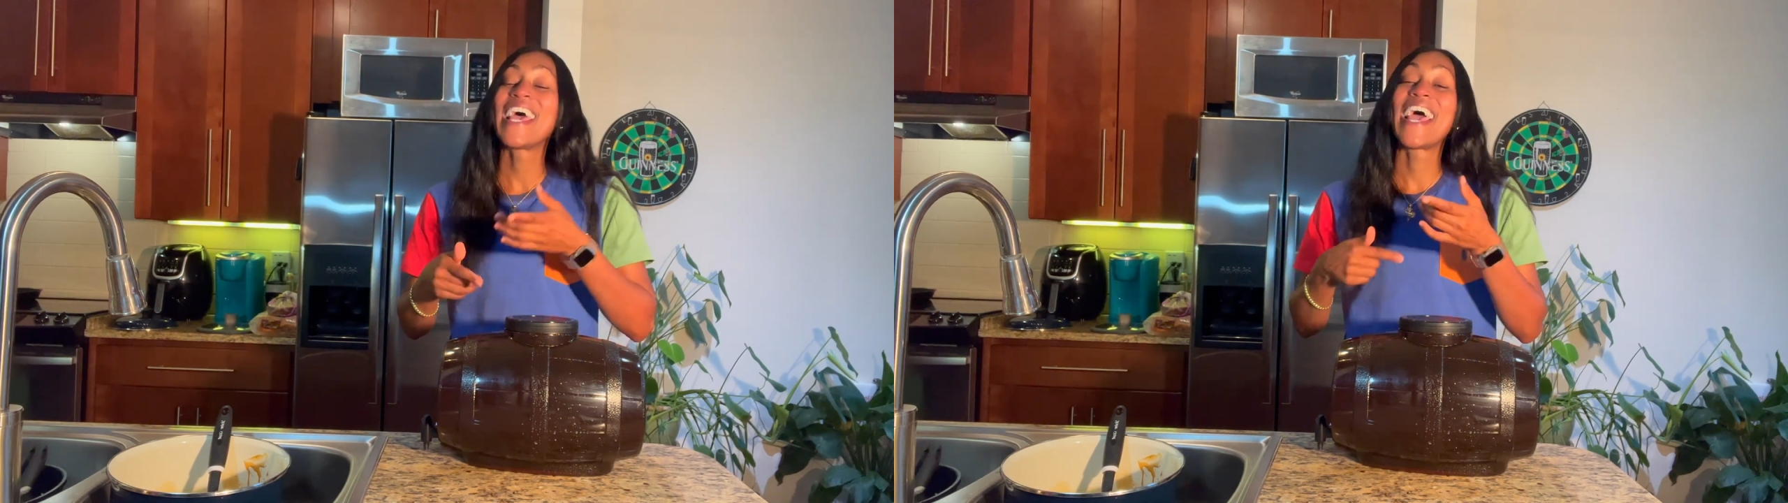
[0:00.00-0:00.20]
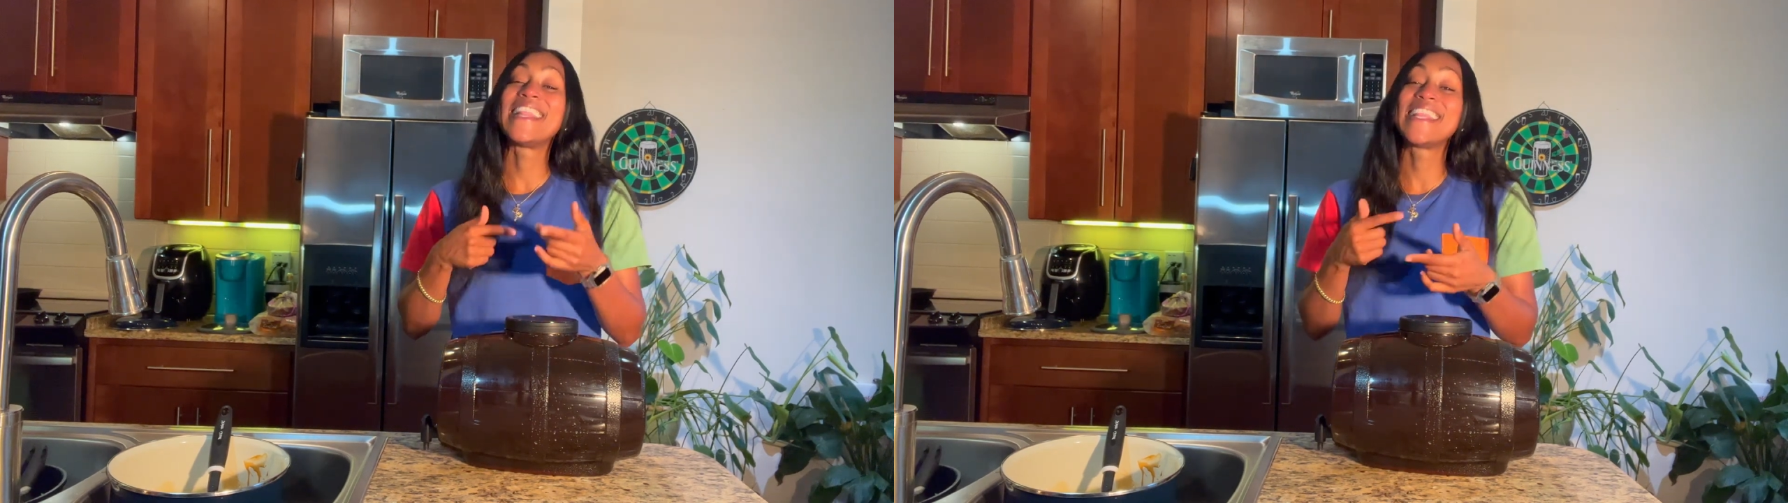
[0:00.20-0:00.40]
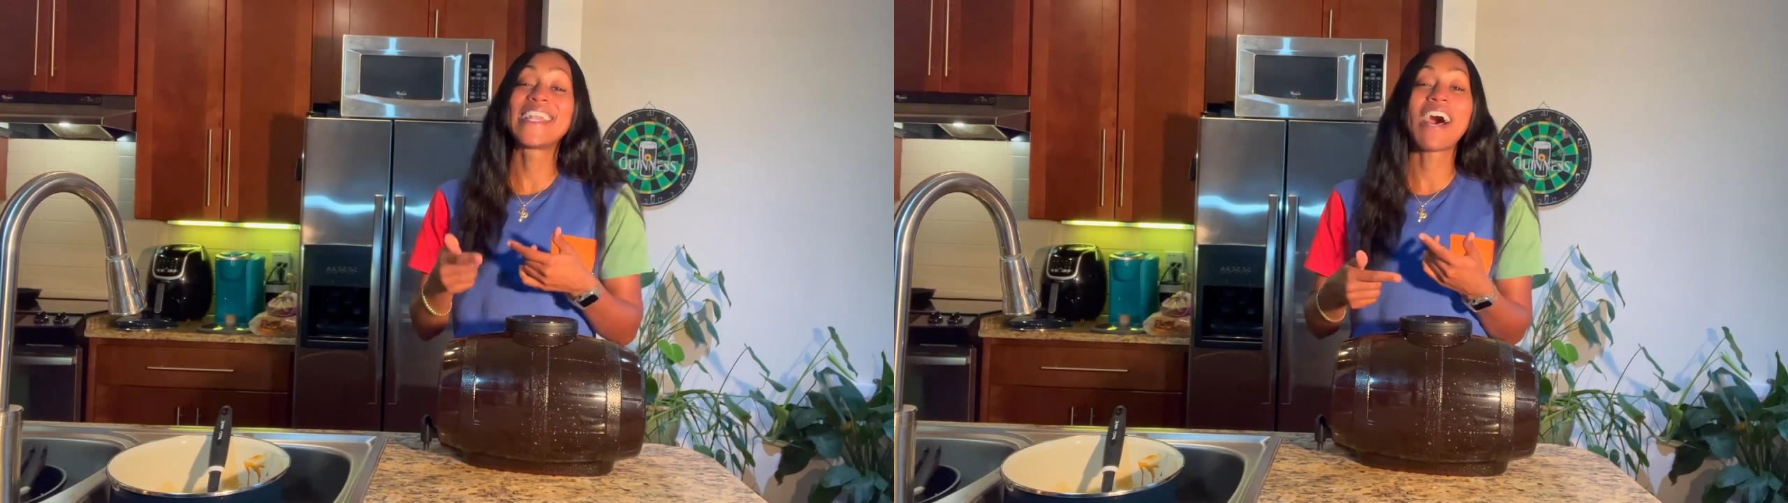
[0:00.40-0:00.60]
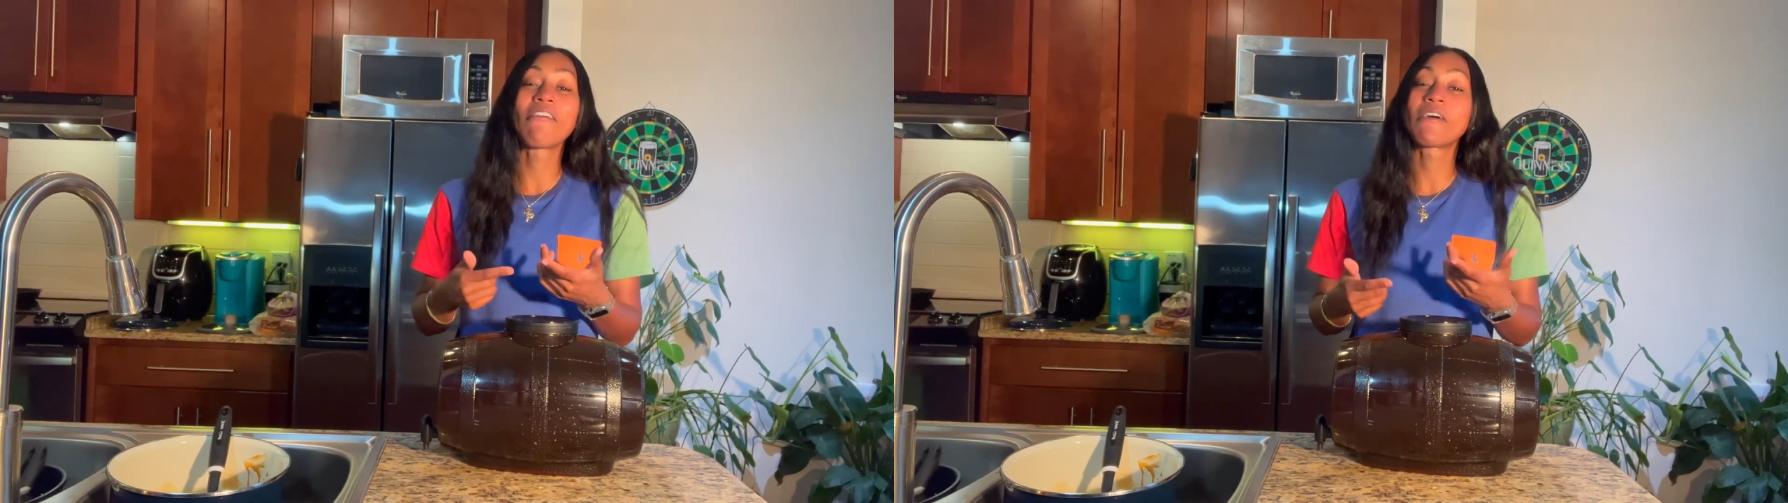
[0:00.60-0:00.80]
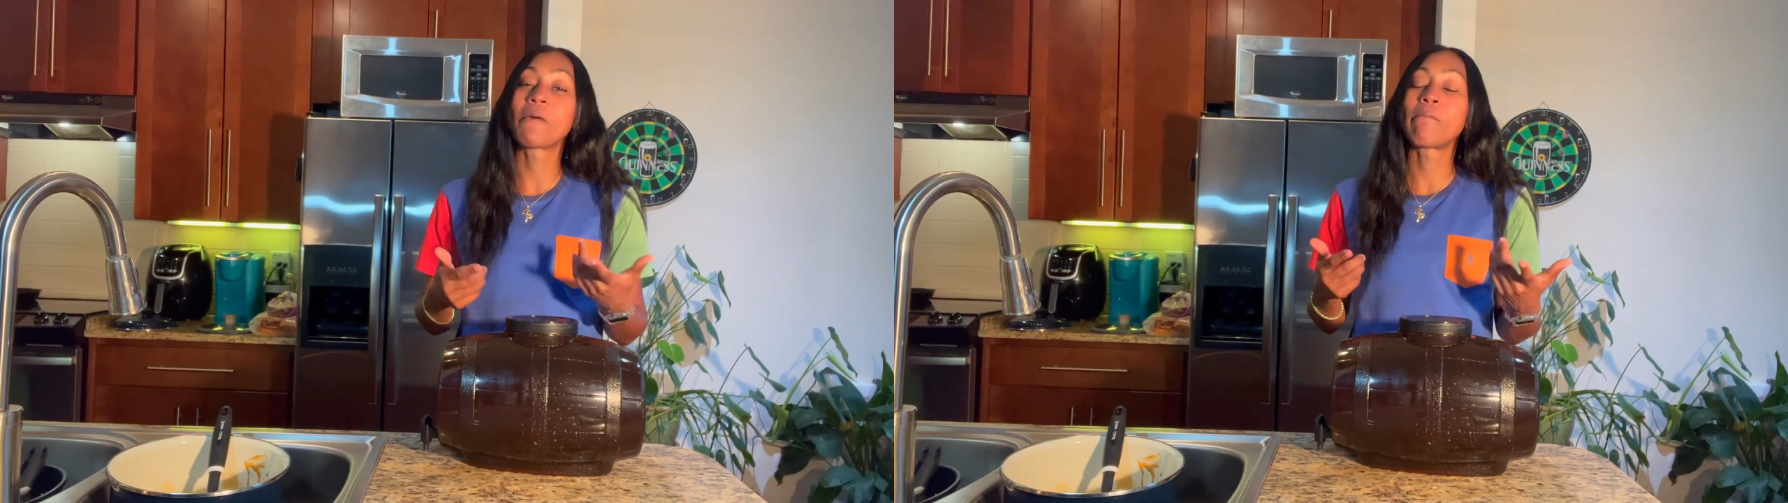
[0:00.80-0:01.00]
and then
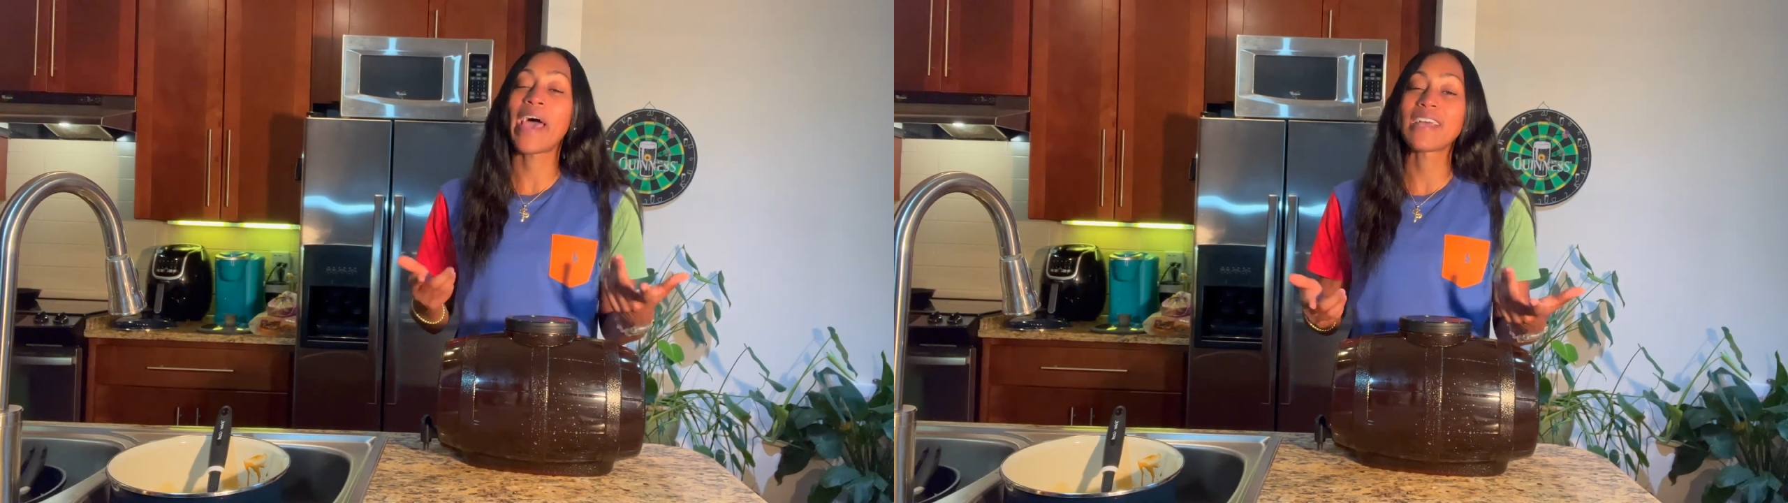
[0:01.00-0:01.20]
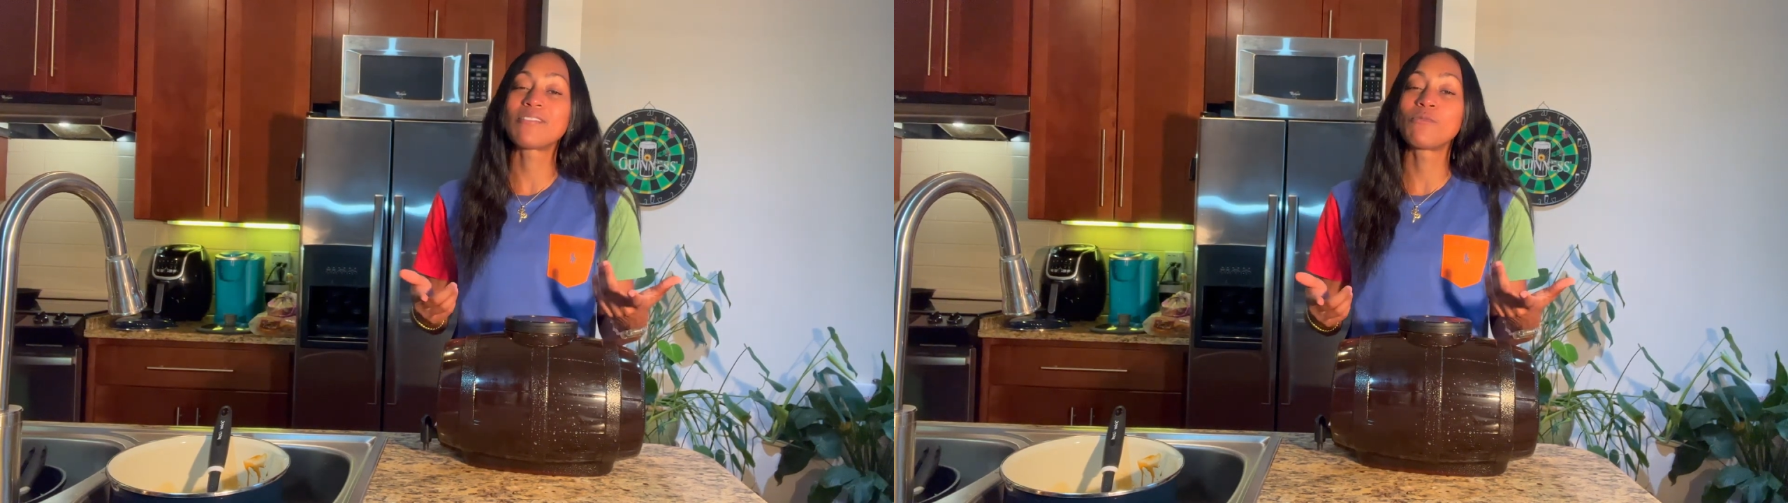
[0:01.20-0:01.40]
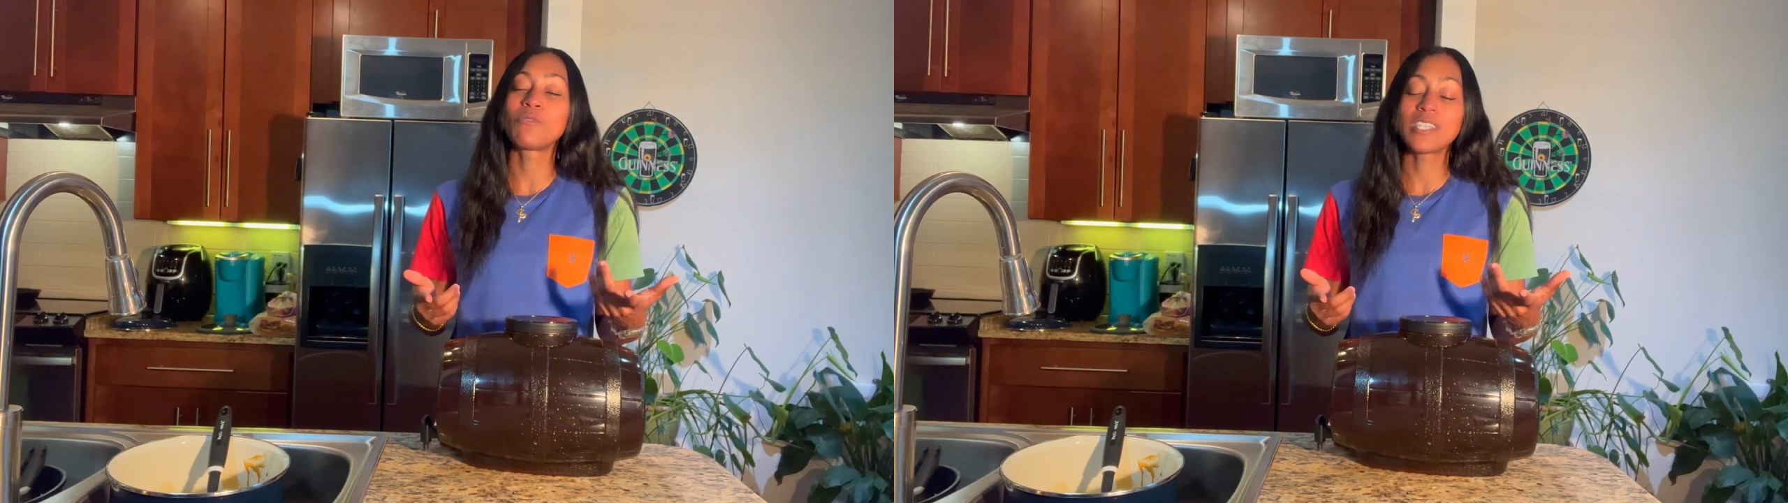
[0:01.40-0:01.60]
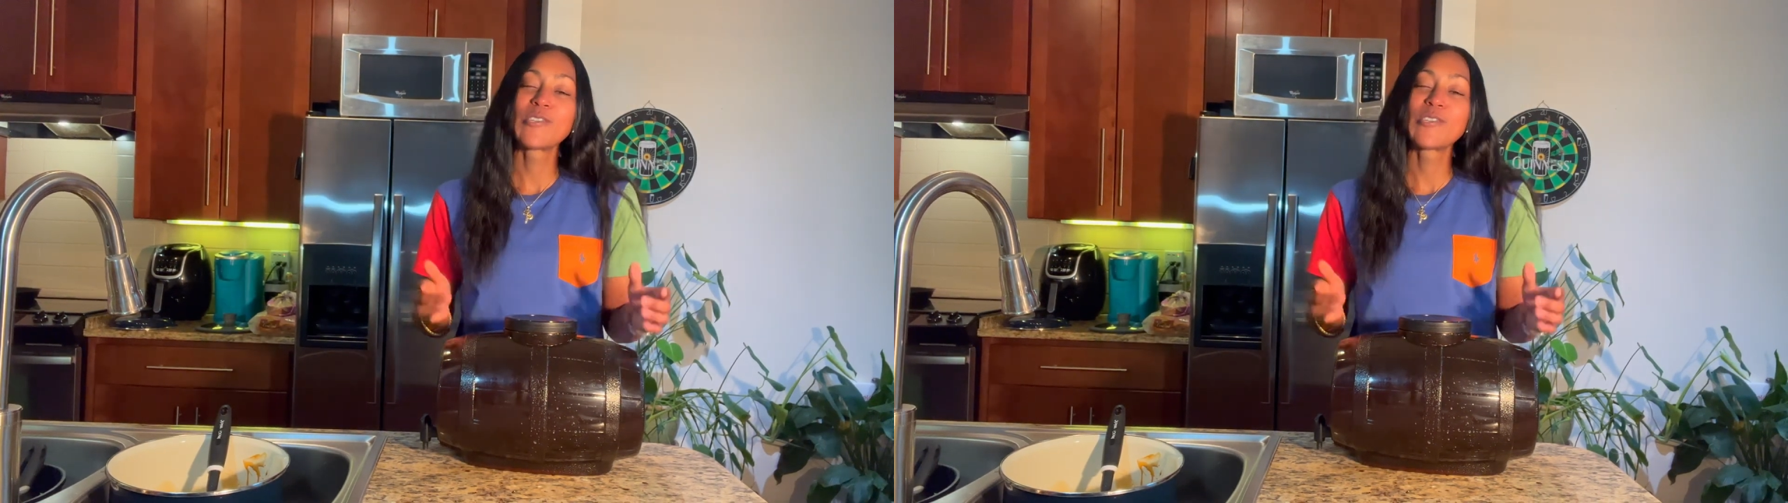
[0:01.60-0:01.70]
I'll come back to it.